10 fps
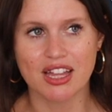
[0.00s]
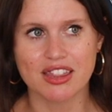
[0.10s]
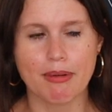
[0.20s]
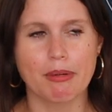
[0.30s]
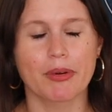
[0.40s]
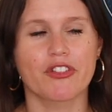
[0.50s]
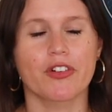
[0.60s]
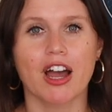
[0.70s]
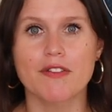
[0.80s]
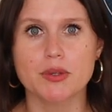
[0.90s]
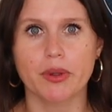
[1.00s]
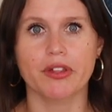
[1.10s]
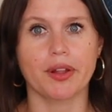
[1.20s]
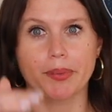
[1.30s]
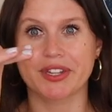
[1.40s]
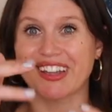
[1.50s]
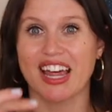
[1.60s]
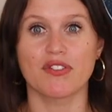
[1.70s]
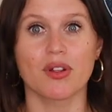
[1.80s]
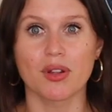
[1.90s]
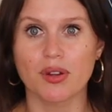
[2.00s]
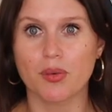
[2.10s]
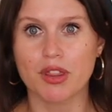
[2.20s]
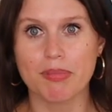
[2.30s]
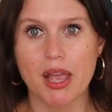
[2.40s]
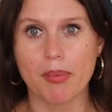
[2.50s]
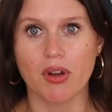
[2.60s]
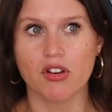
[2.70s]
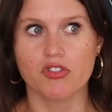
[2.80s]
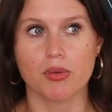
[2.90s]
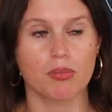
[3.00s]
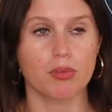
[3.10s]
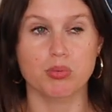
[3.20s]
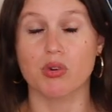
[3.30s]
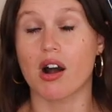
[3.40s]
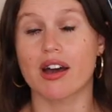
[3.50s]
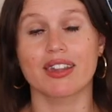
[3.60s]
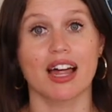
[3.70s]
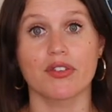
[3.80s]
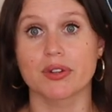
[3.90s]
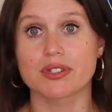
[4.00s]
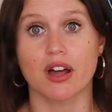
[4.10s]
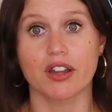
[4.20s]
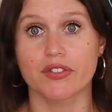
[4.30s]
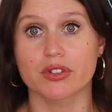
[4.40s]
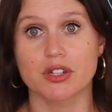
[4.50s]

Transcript: They make people feel comfortable. They're able to level with people from broad levels, all over